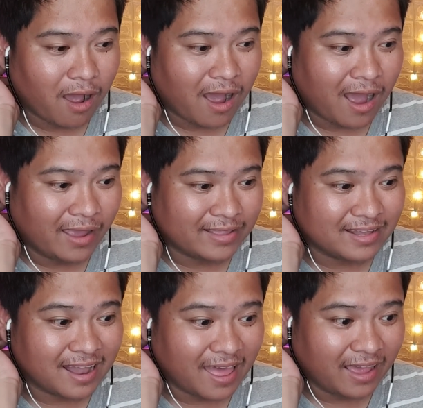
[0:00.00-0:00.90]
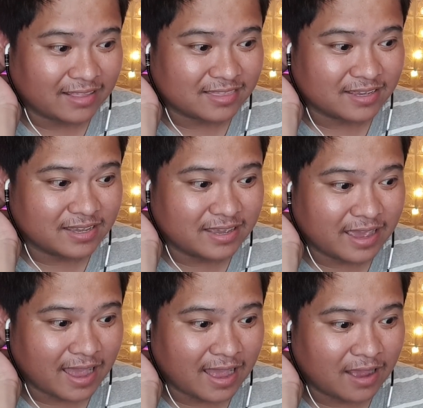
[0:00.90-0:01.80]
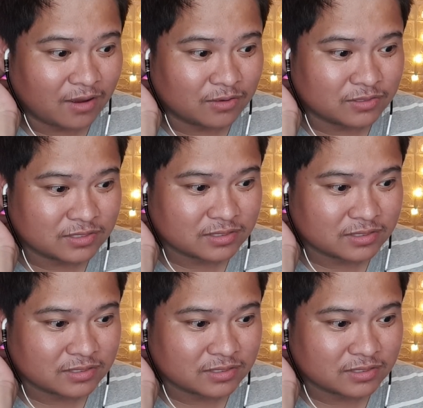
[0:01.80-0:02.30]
I like the gown,